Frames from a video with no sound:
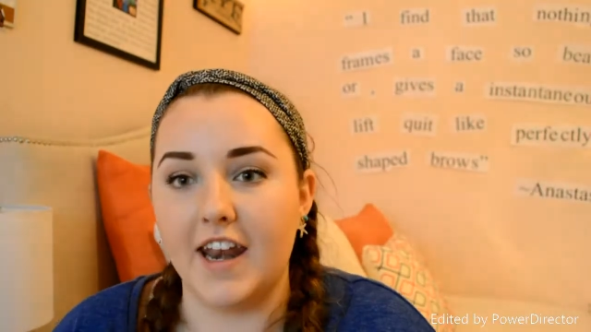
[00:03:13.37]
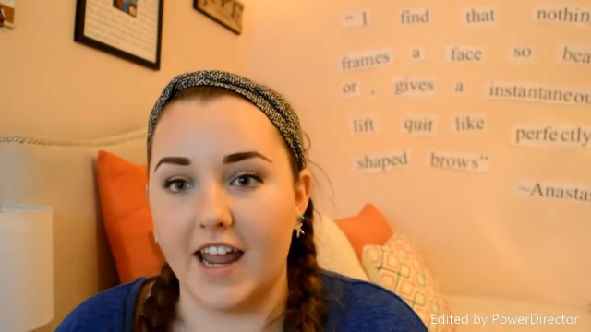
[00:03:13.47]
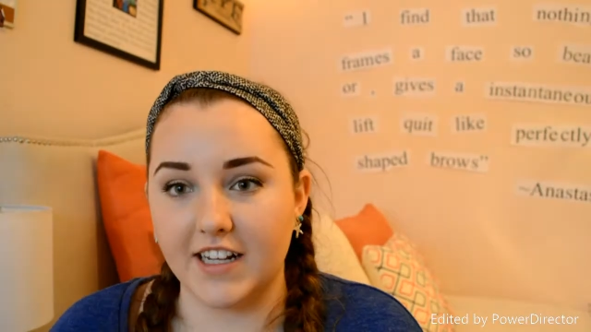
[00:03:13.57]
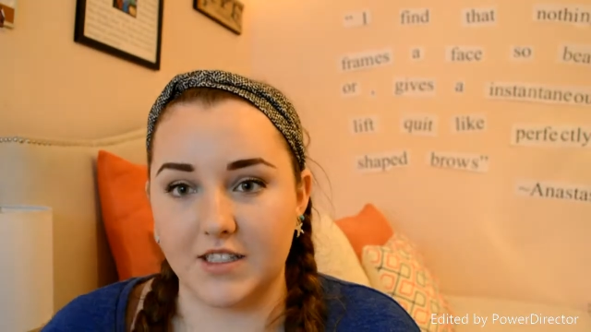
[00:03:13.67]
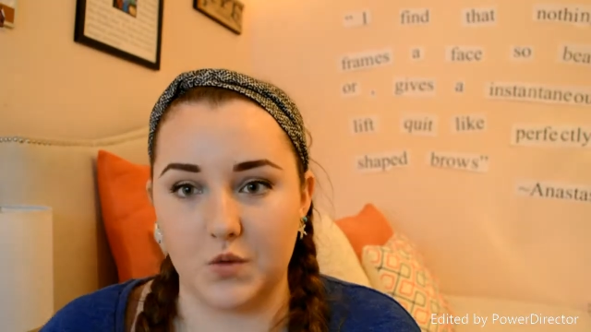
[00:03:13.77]

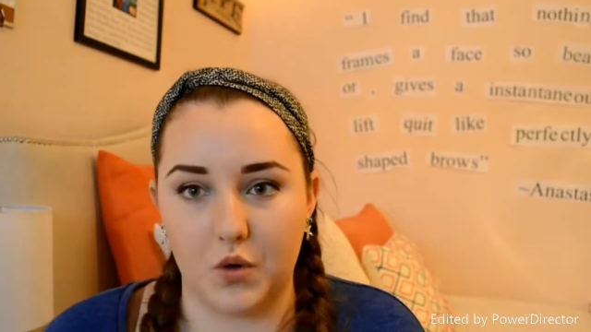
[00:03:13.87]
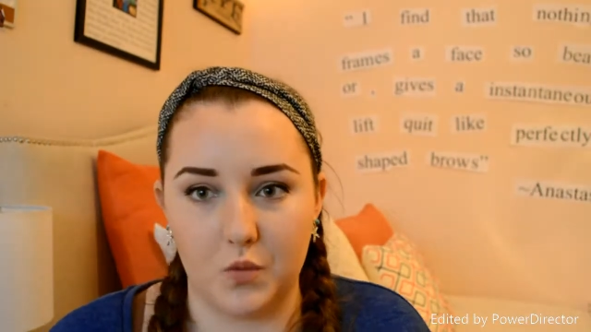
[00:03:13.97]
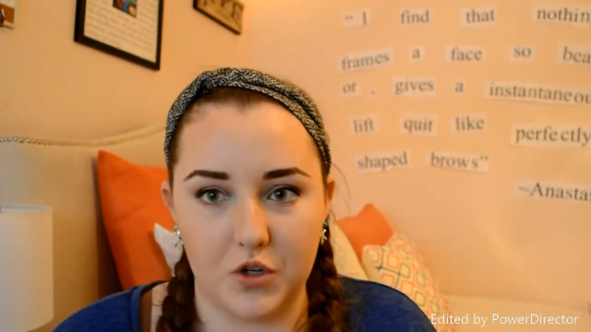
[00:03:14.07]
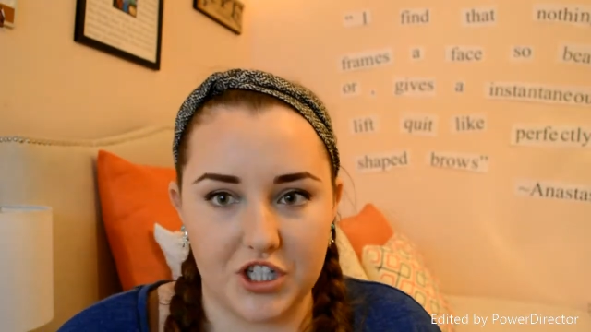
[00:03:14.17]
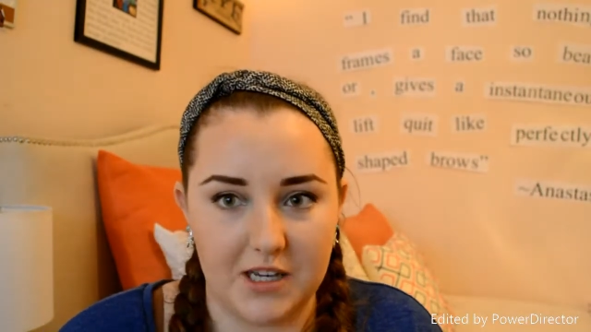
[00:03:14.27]
Next
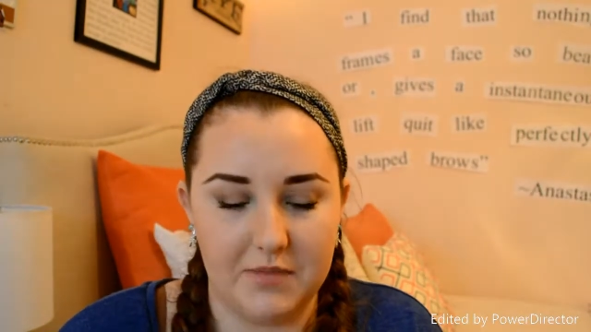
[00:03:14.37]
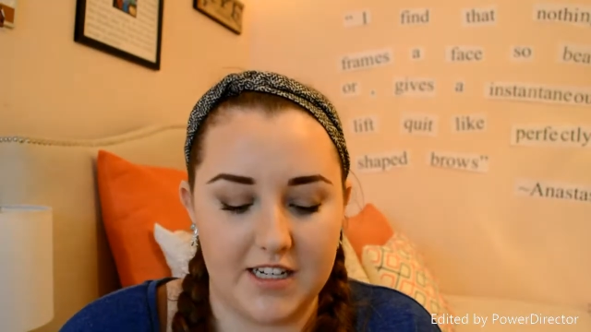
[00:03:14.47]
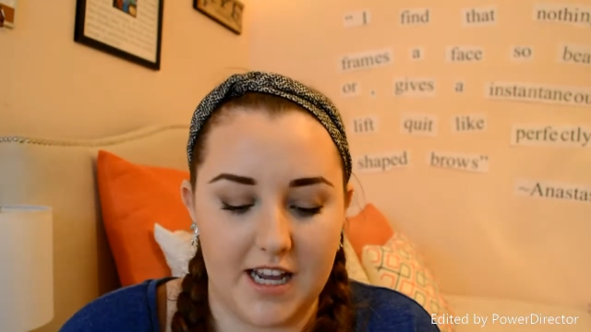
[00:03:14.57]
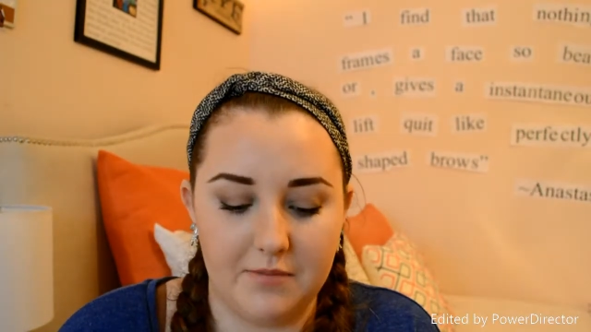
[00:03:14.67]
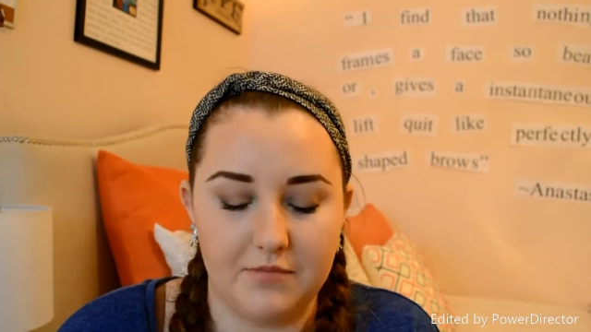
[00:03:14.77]
one, which I
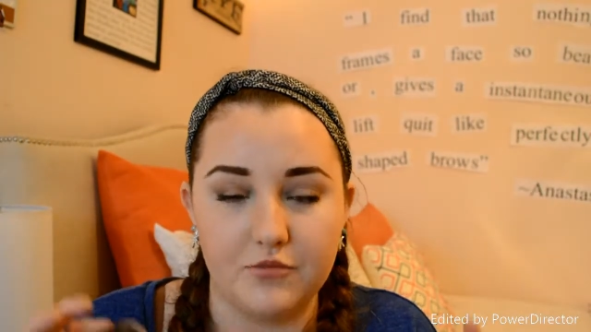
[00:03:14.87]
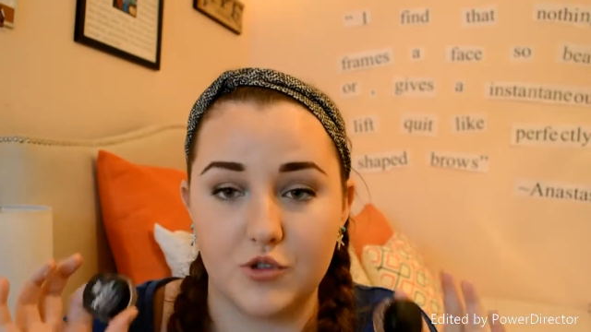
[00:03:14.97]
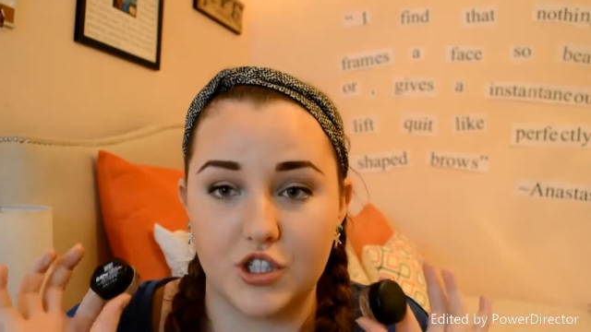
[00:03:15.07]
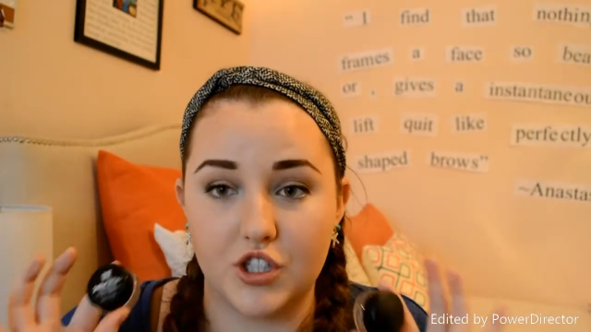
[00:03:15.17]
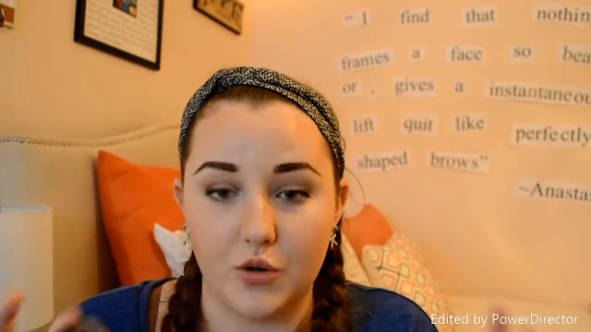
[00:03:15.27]
mean, I'm
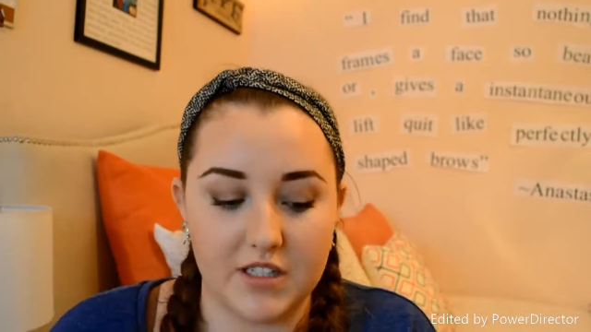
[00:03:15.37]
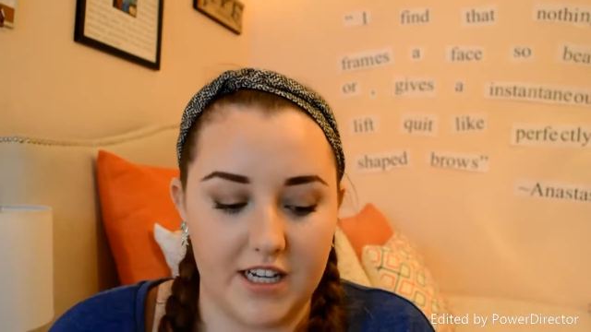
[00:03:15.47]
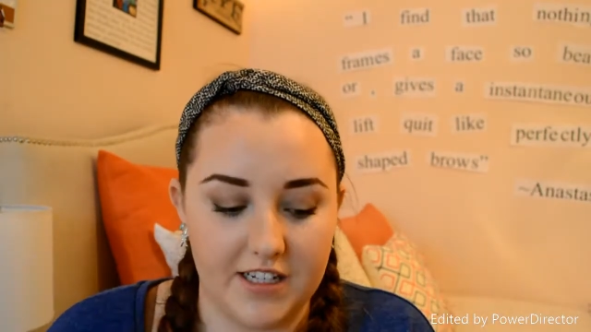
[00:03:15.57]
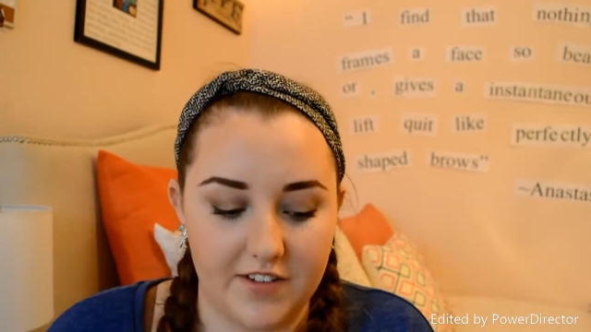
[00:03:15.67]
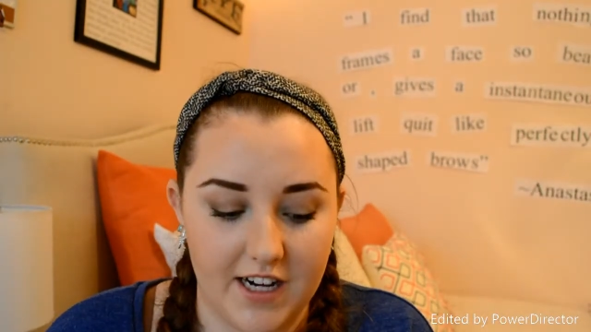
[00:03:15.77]
just so
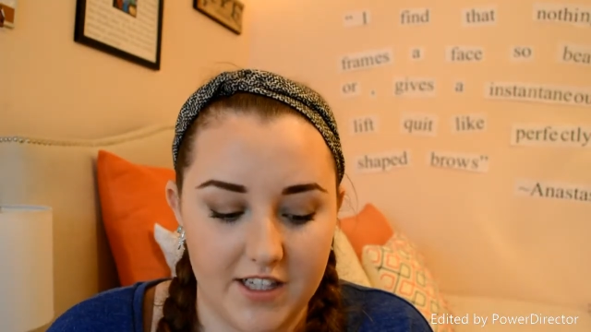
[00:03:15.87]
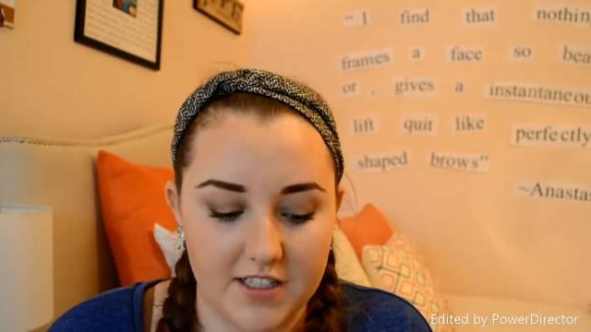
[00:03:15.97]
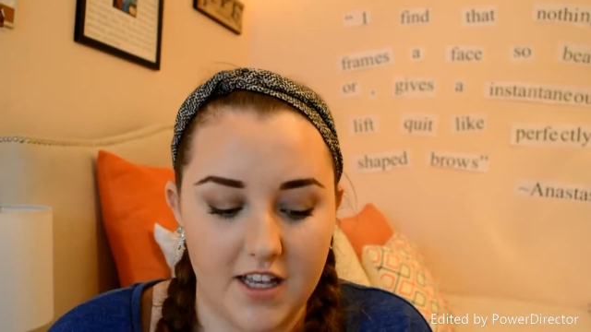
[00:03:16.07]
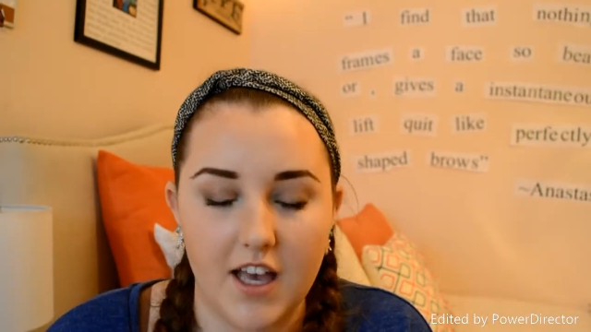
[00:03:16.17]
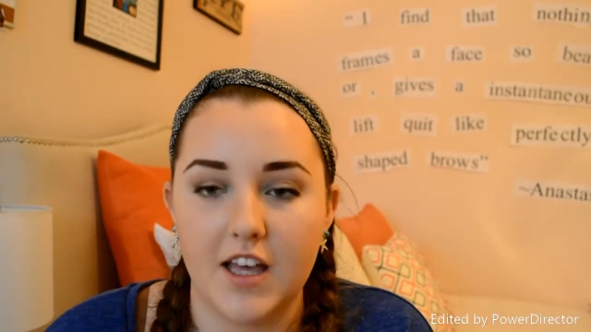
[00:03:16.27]
excited to find
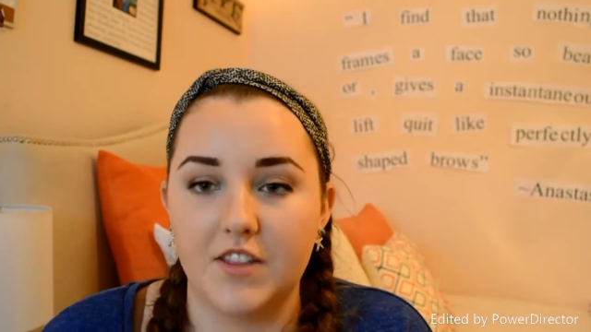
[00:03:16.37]
this.